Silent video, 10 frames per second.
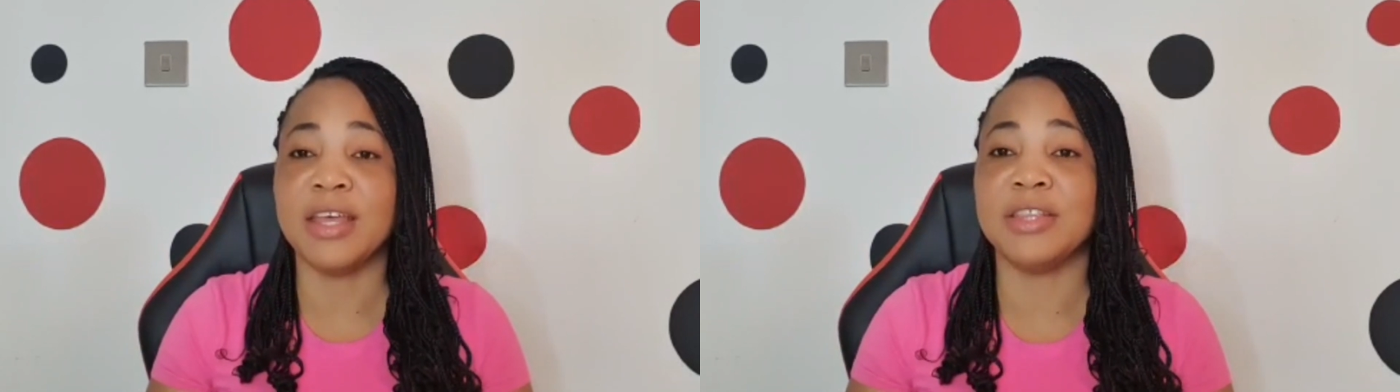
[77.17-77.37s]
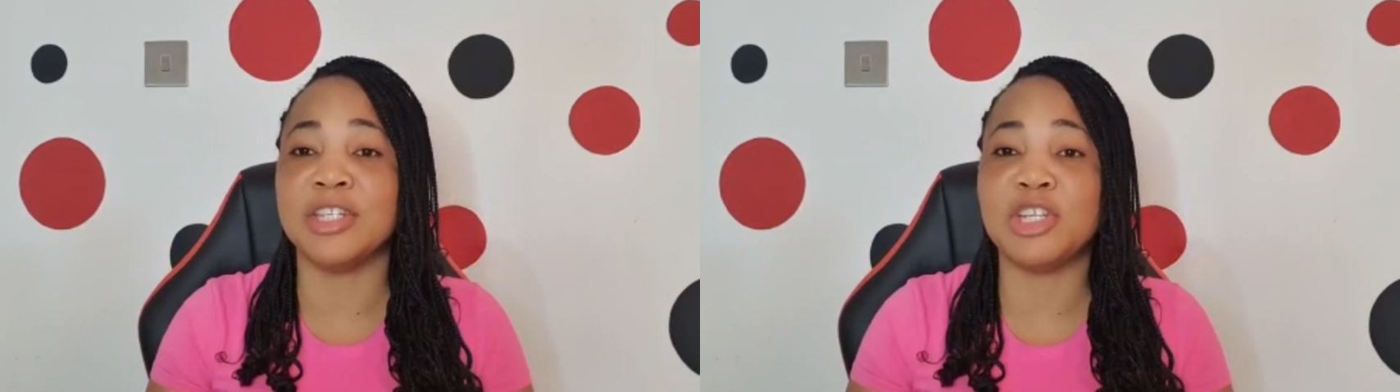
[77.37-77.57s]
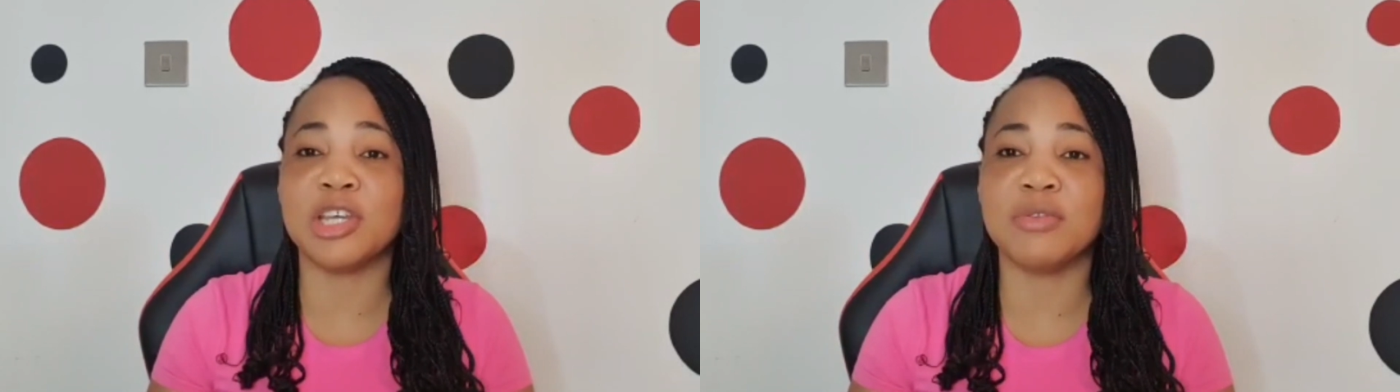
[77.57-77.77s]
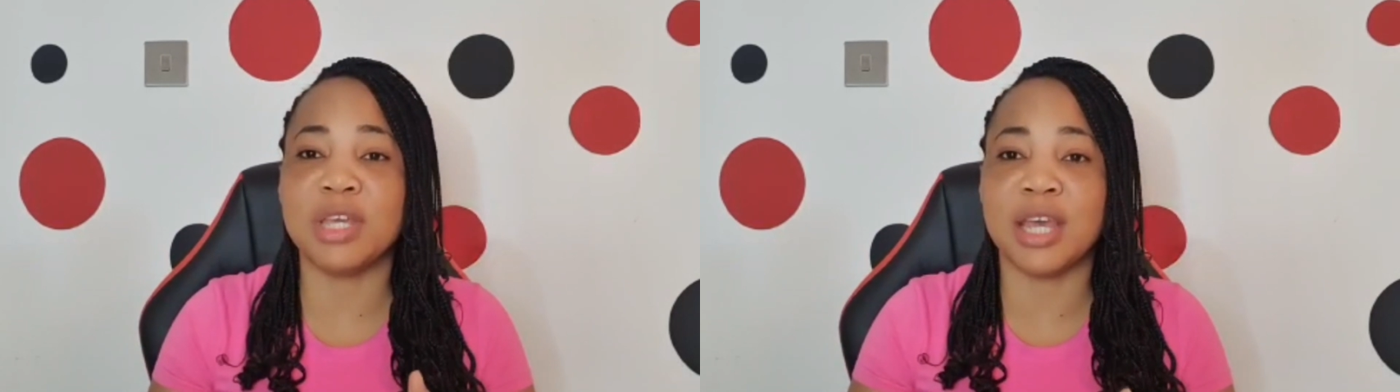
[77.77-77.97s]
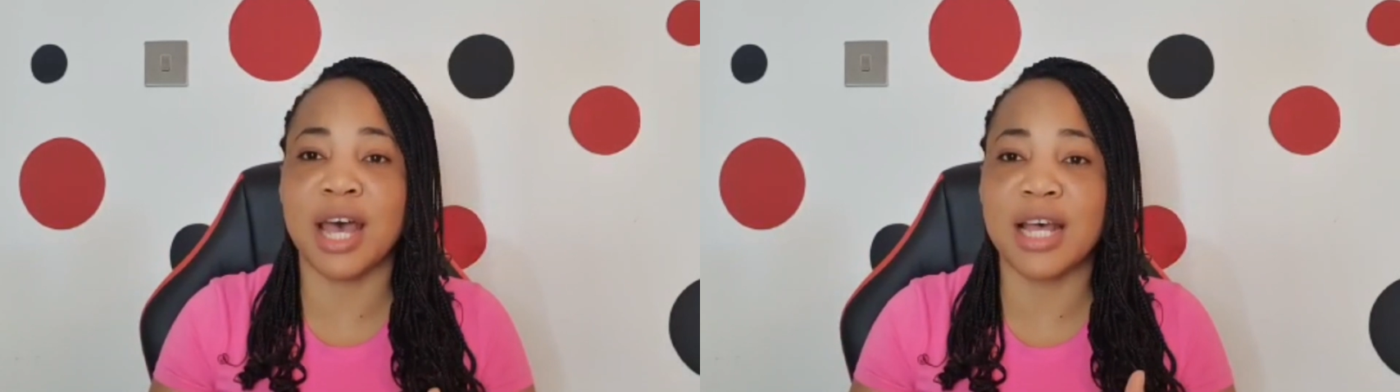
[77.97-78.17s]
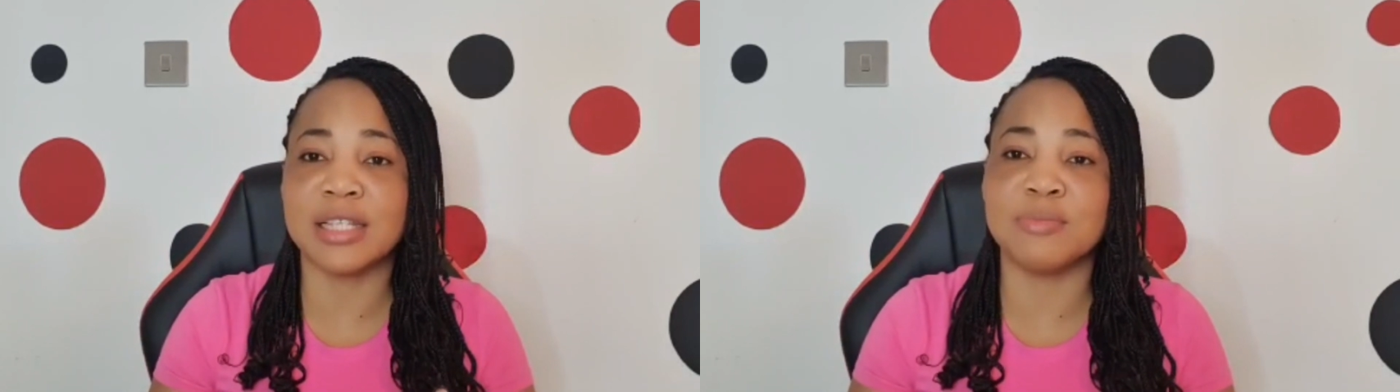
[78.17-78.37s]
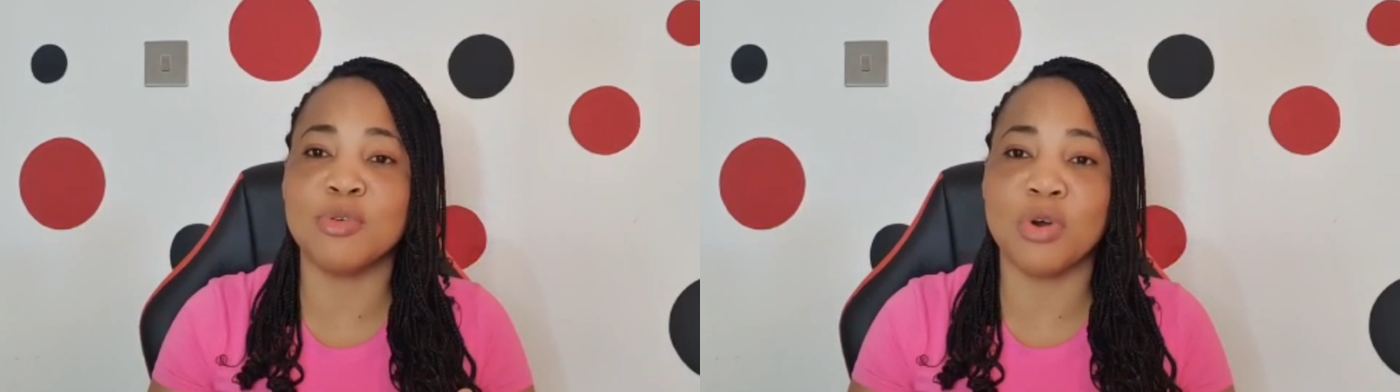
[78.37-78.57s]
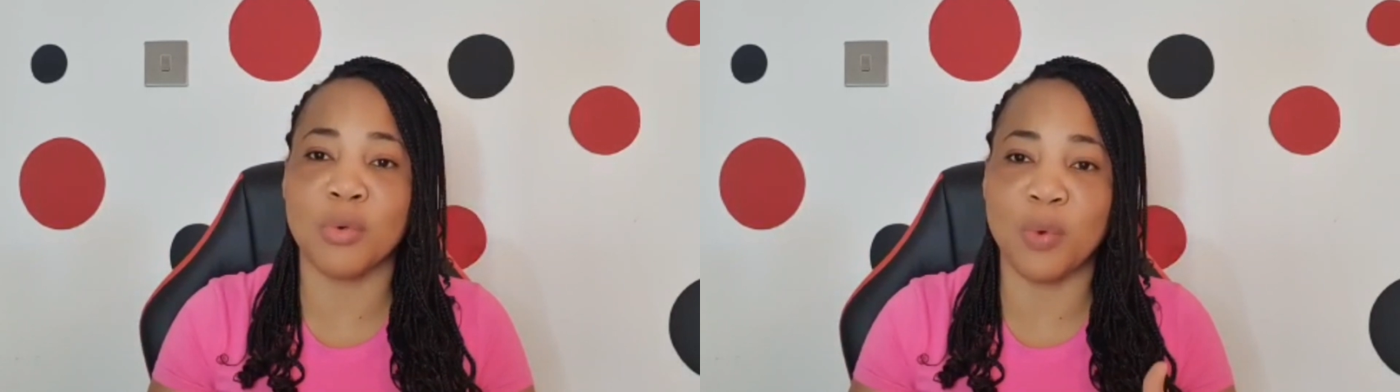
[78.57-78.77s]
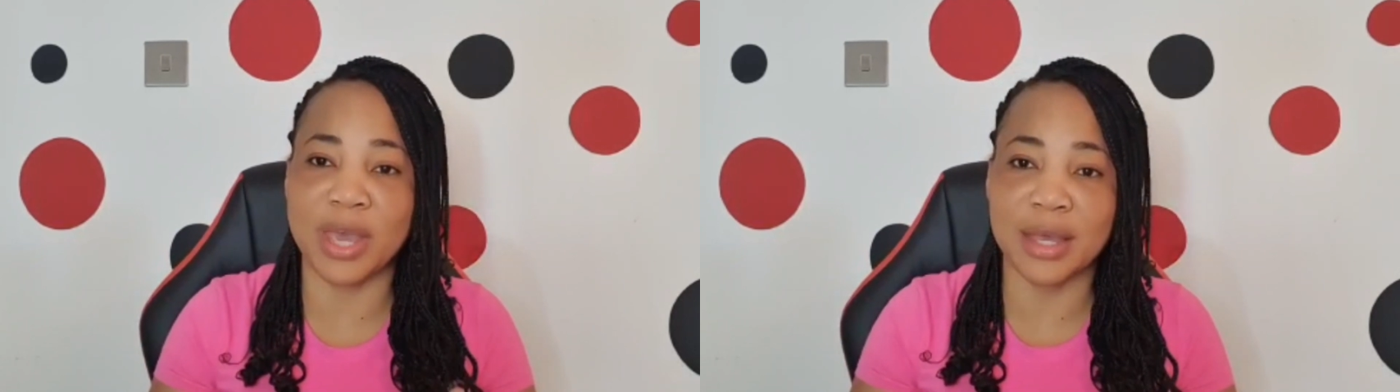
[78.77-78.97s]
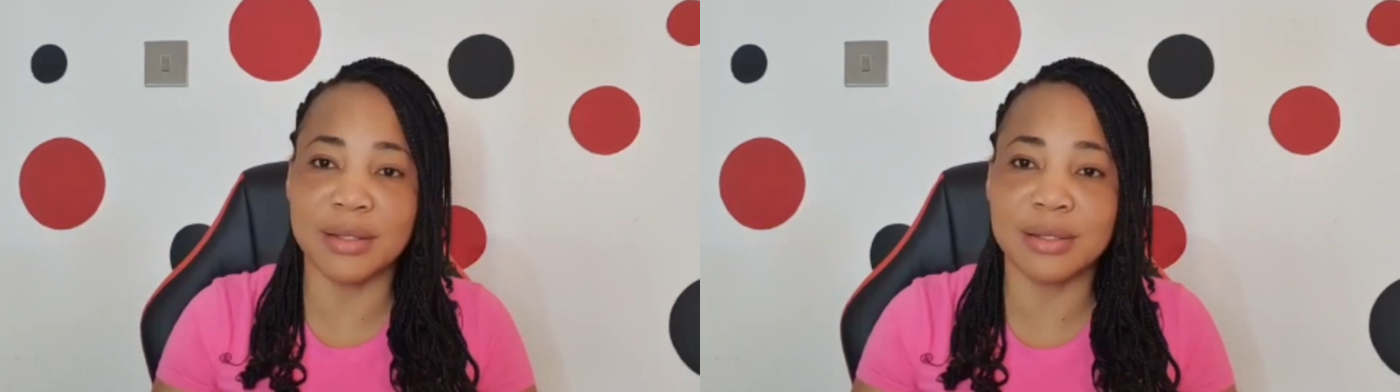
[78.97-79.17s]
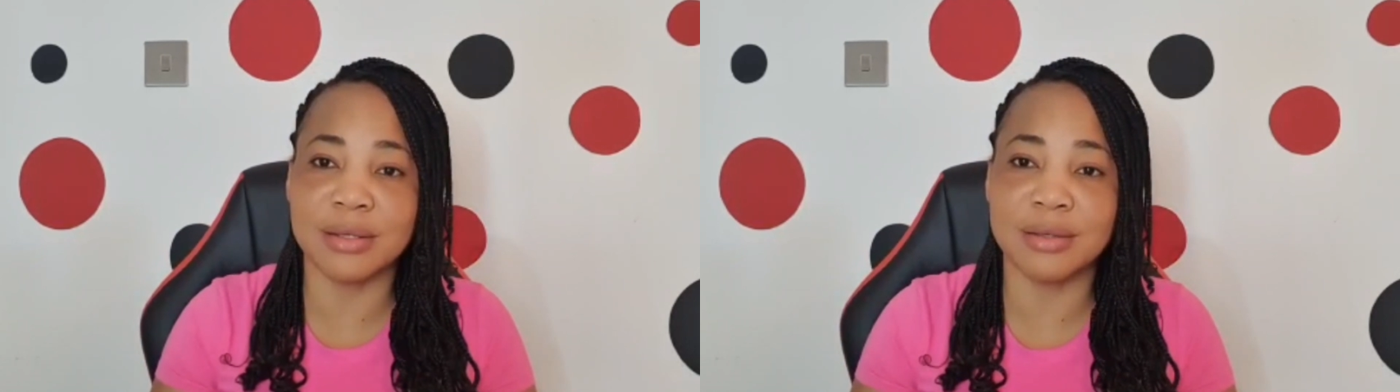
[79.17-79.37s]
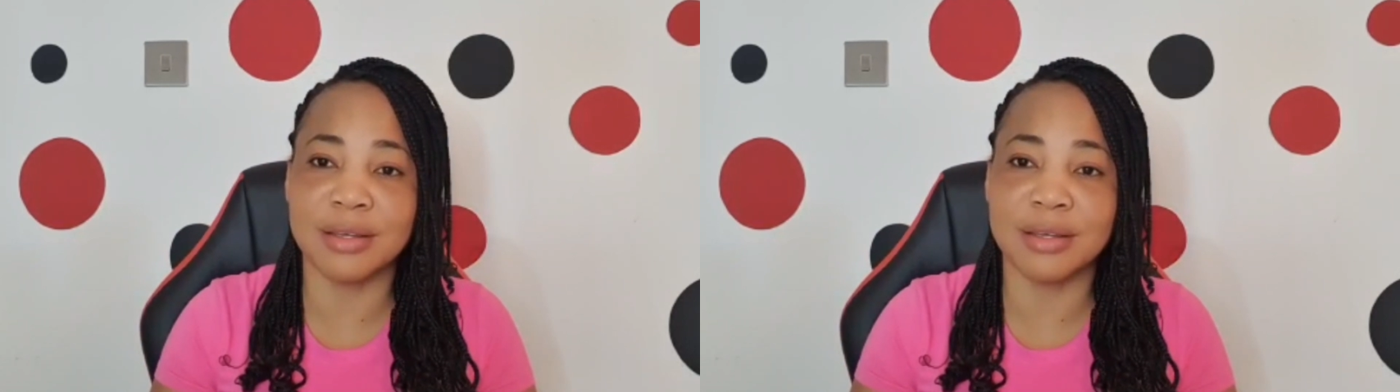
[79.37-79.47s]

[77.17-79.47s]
The degree has more weight